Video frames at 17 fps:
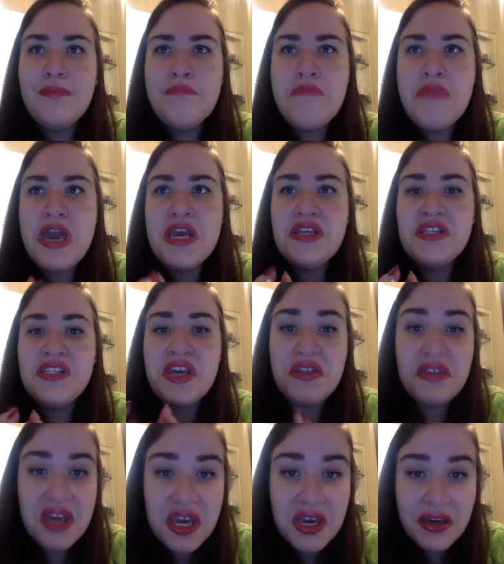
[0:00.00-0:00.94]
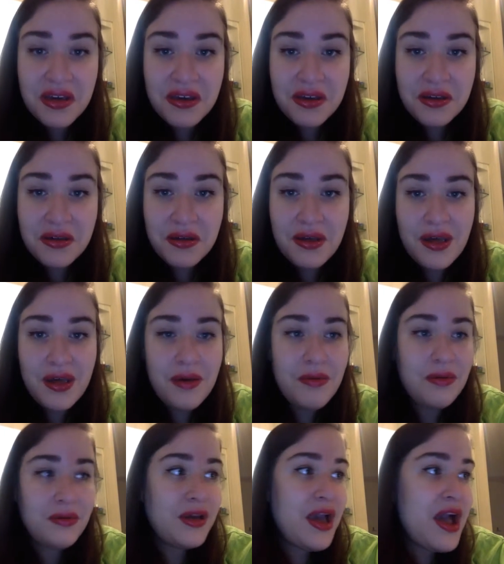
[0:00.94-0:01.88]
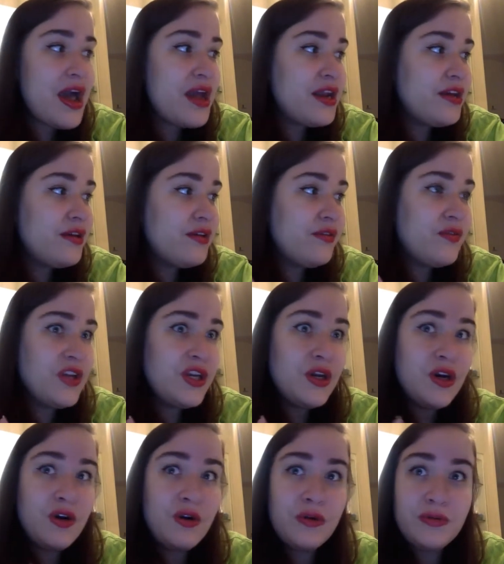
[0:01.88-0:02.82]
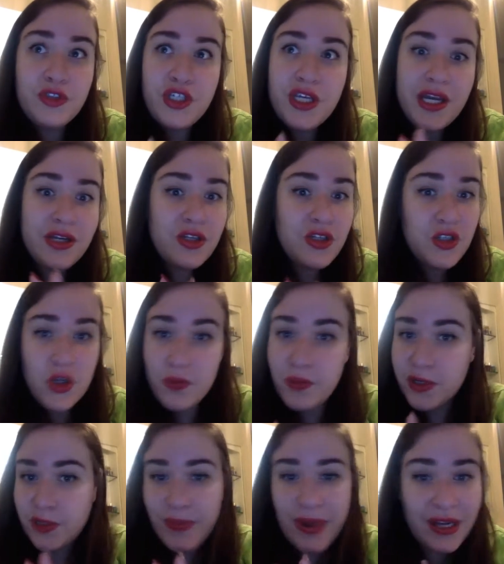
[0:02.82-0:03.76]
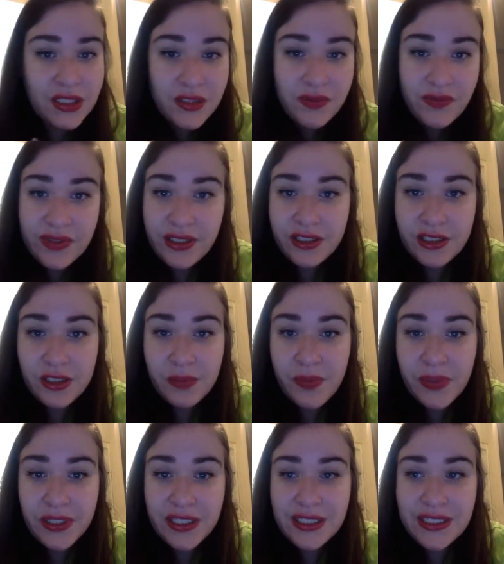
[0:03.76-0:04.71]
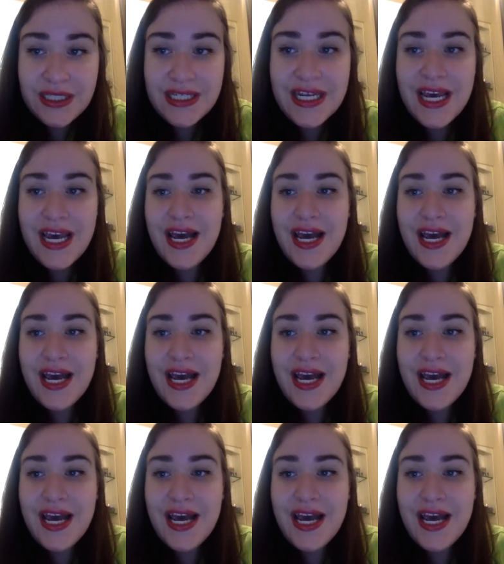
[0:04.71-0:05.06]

makes you think, kind of, you know, changes your perspective a little bit,